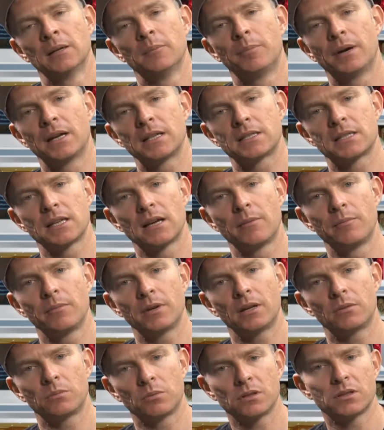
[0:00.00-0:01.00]
but um,
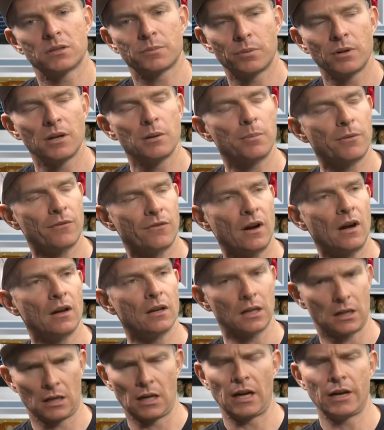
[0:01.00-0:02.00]
it was pretty
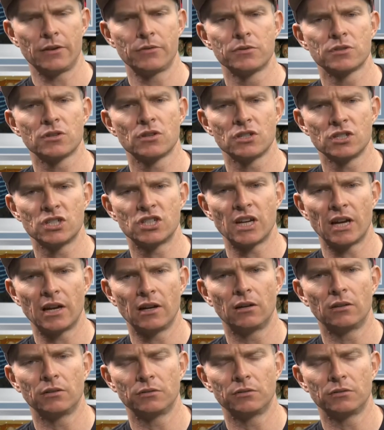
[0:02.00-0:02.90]
profound. The guy who was on jail,